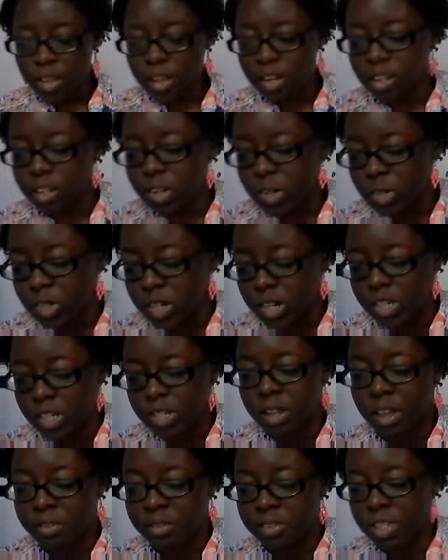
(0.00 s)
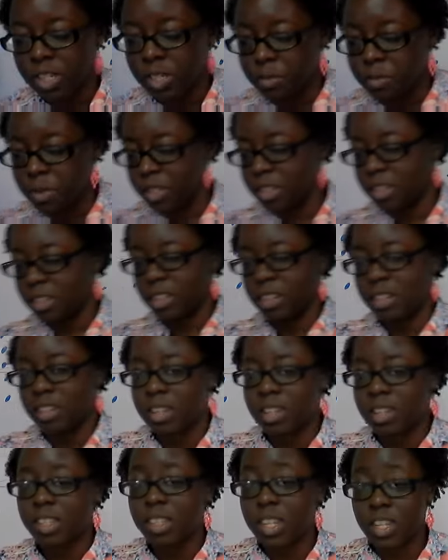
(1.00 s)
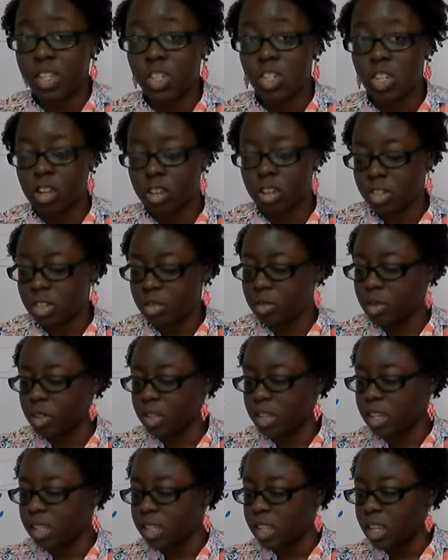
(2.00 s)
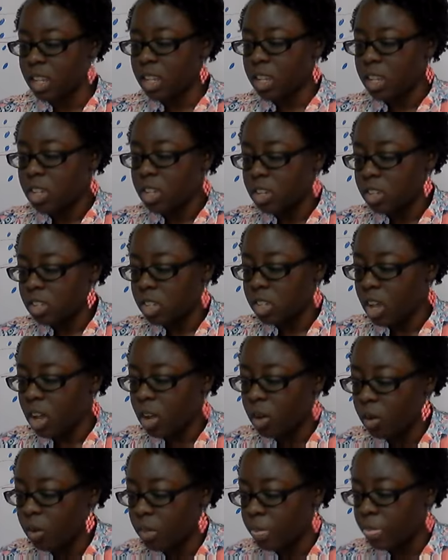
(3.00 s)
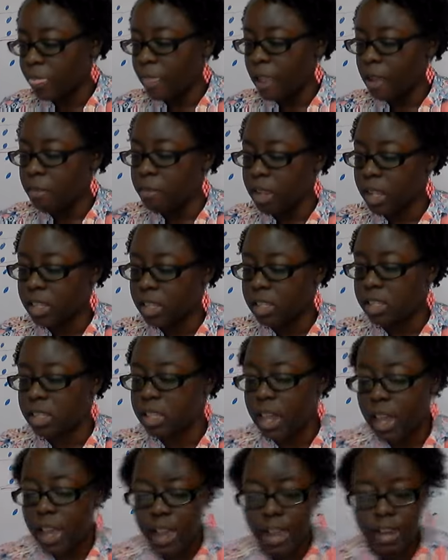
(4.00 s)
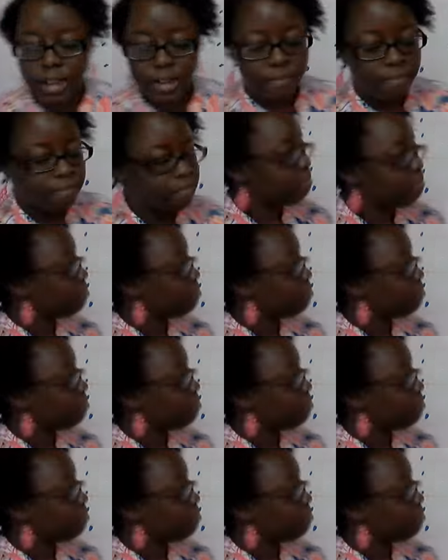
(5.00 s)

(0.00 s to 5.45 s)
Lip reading: and Alicia each have 6 pieces, 6 chocolate chip cookies. So that means that